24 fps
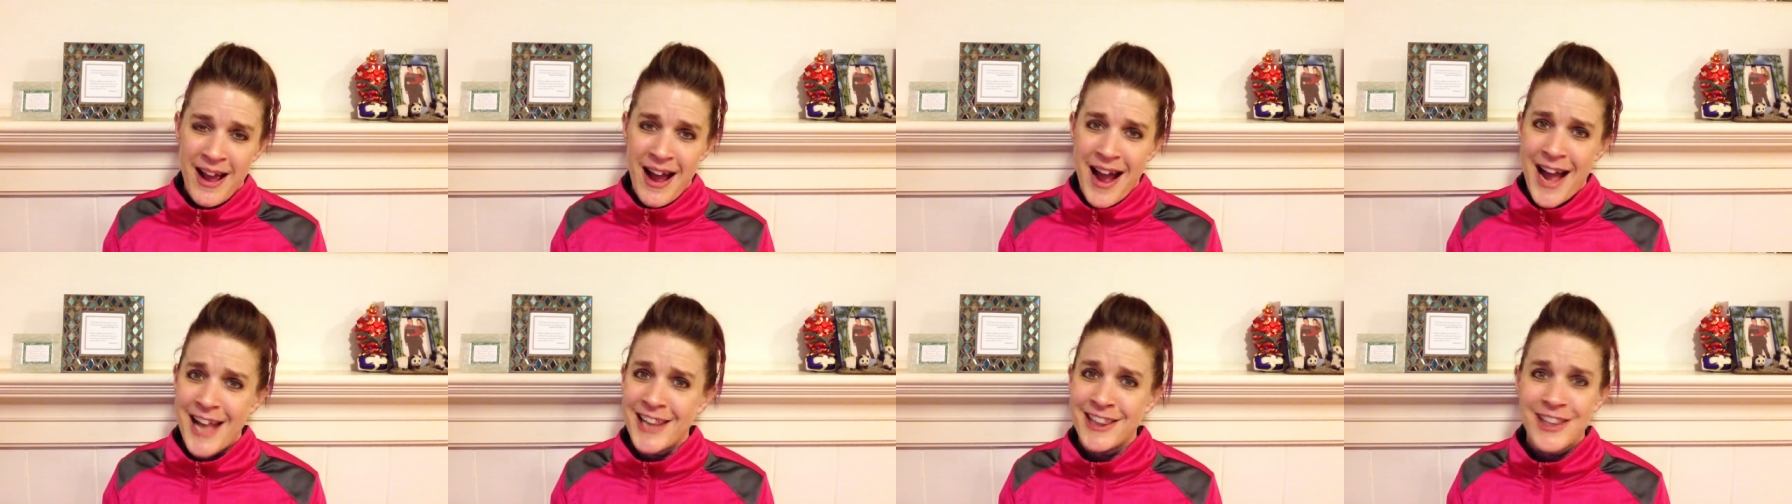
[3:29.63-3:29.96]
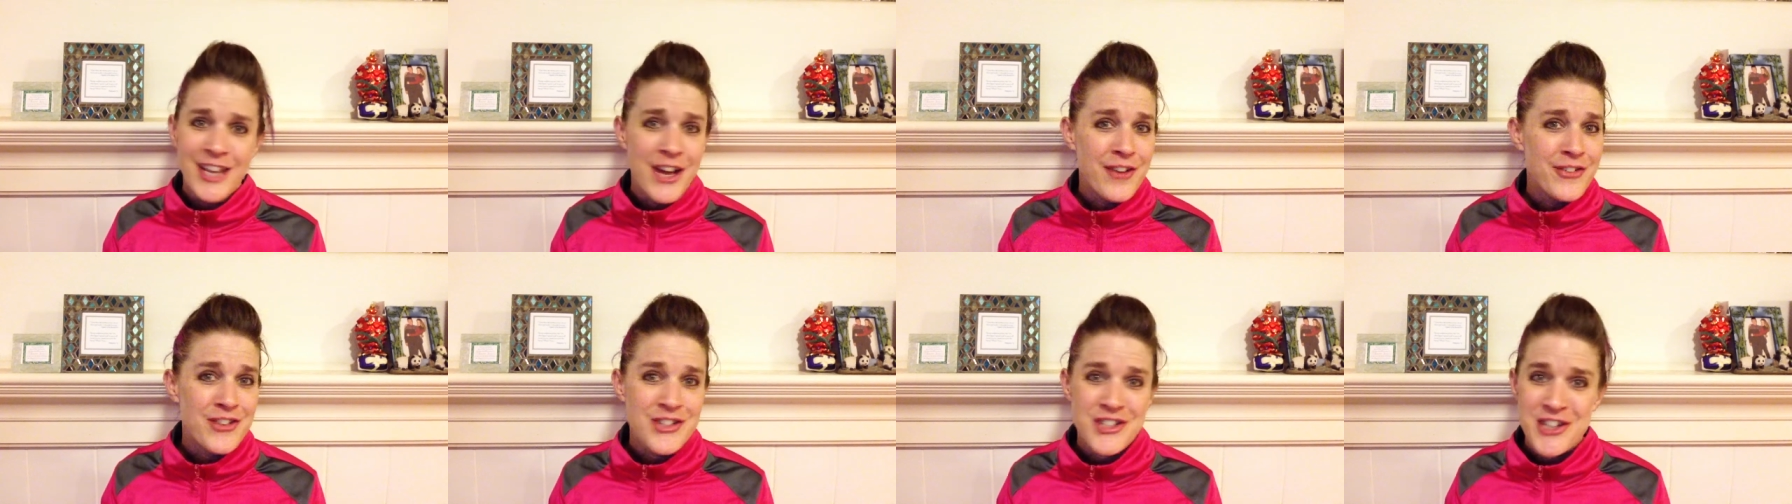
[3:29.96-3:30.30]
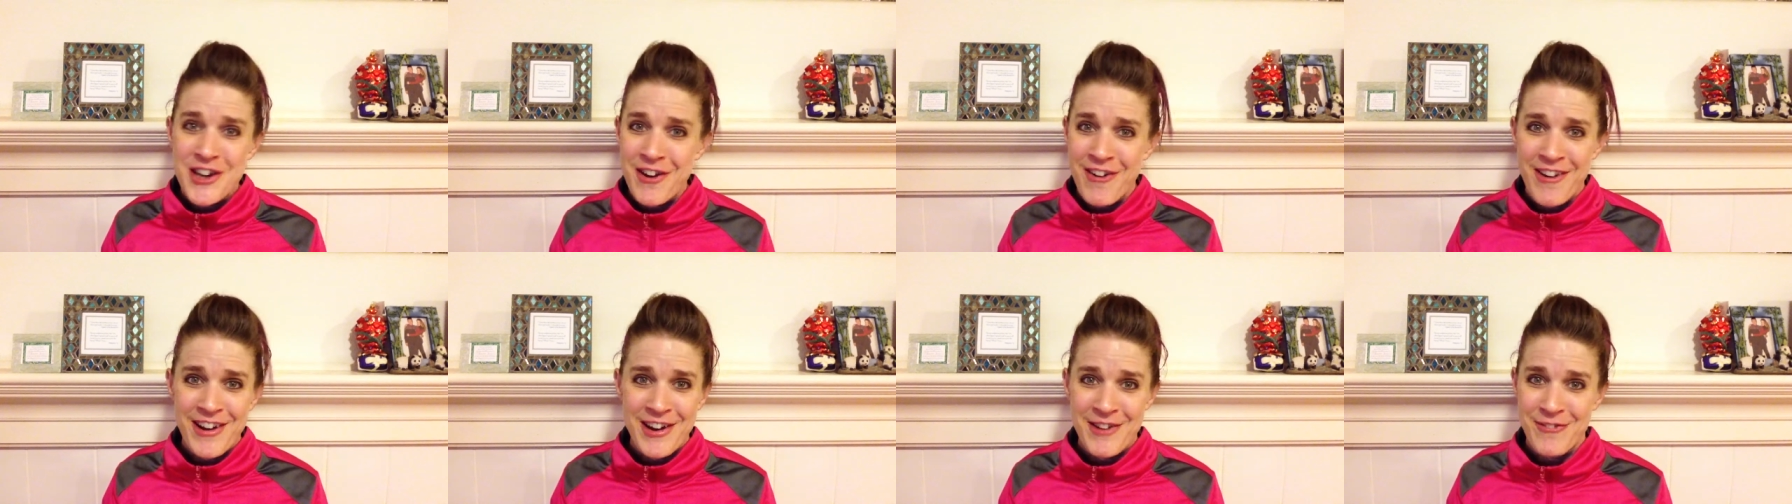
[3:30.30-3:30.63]
I love
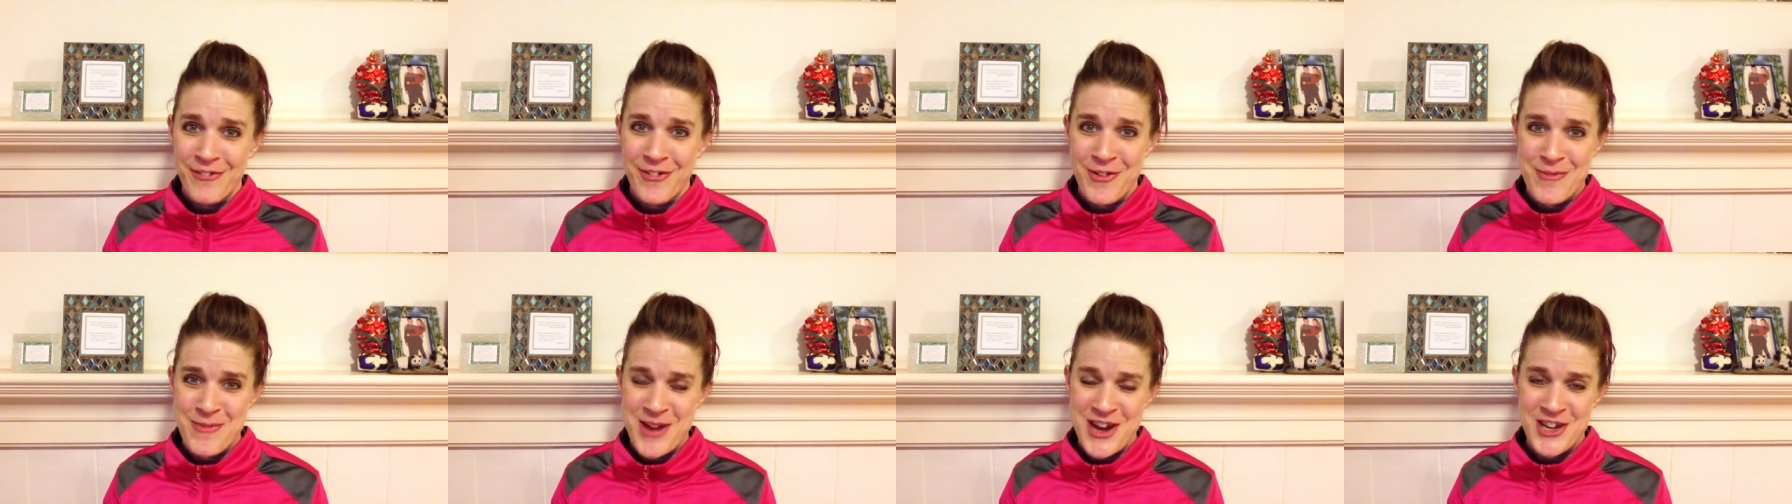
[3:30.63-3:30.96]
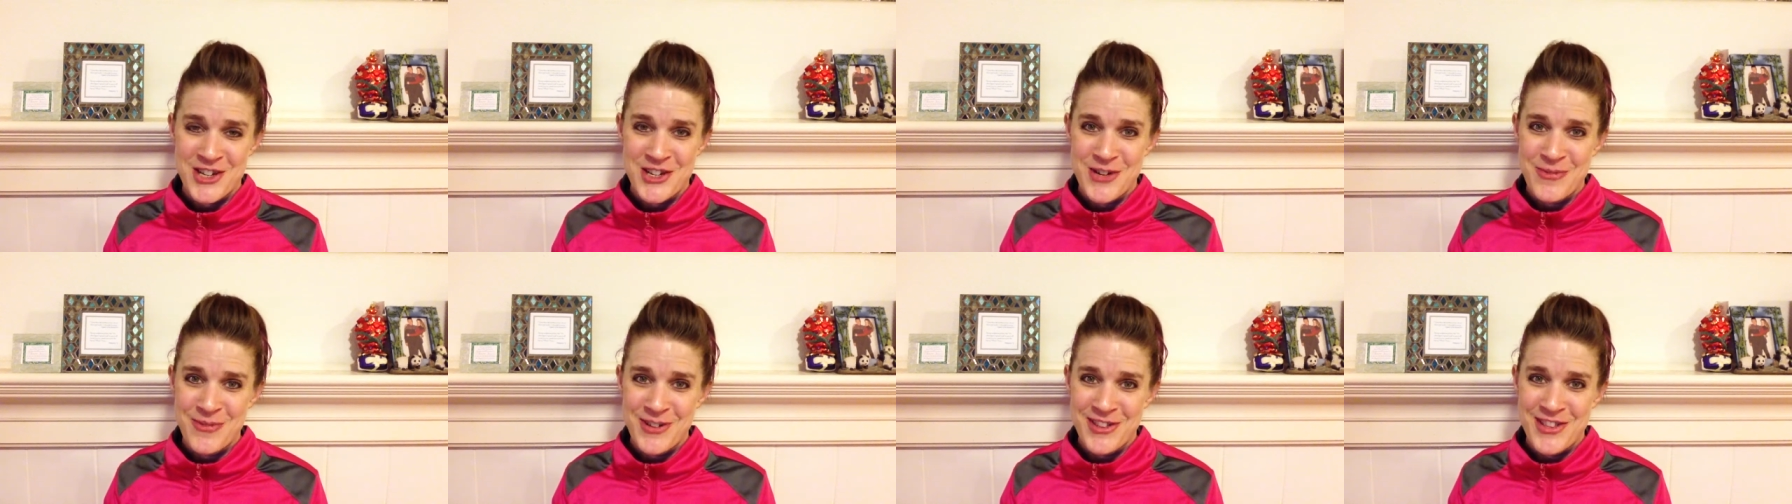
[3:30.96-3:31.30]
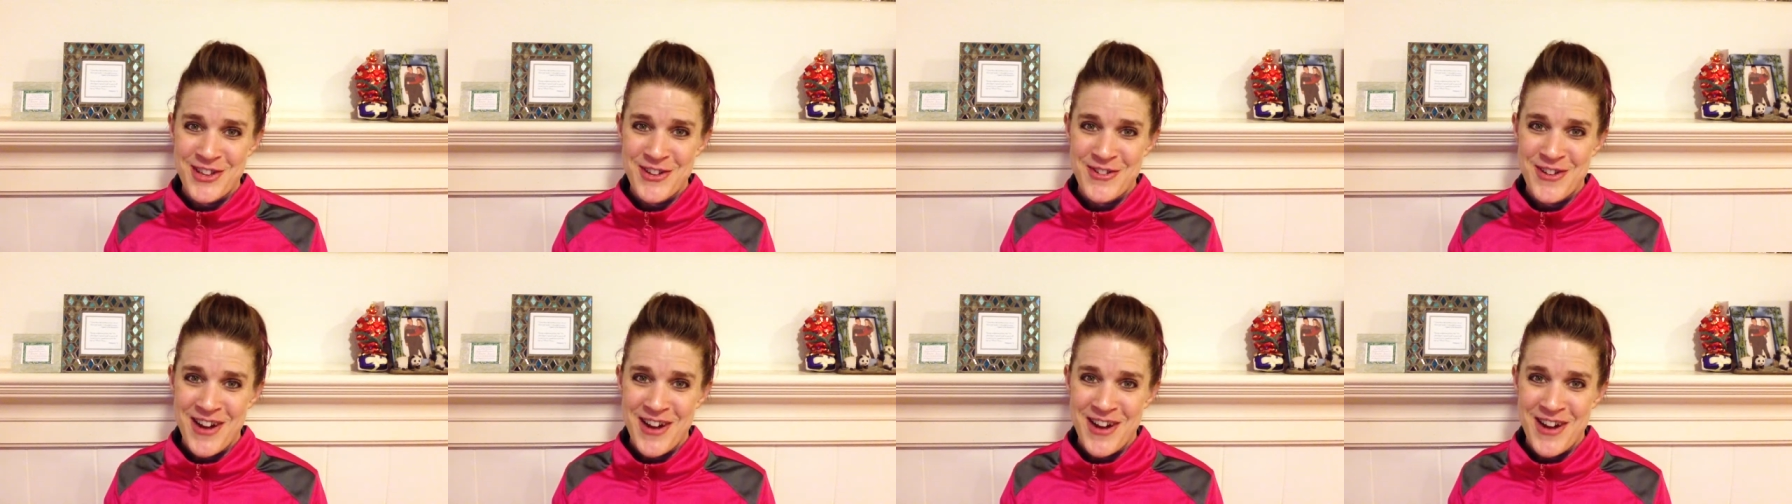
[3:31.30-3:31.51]
sharing information with you